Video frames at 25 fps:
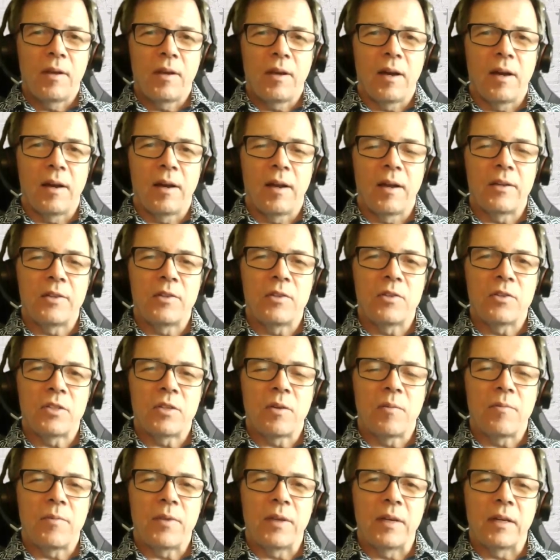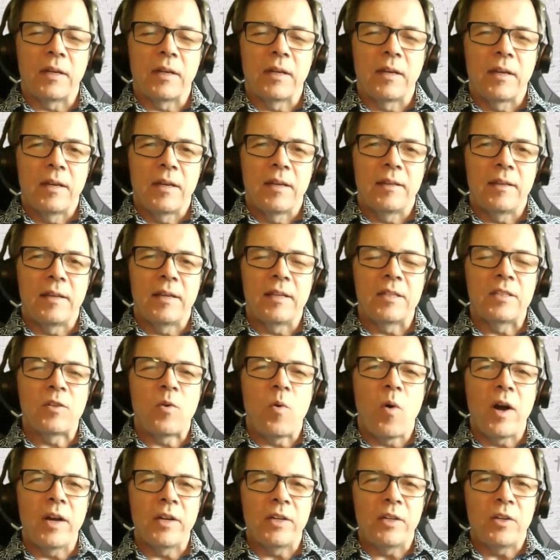And I use something that is
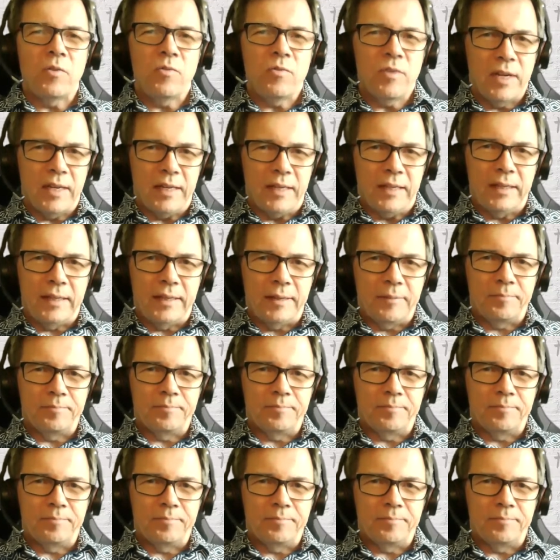quite unique.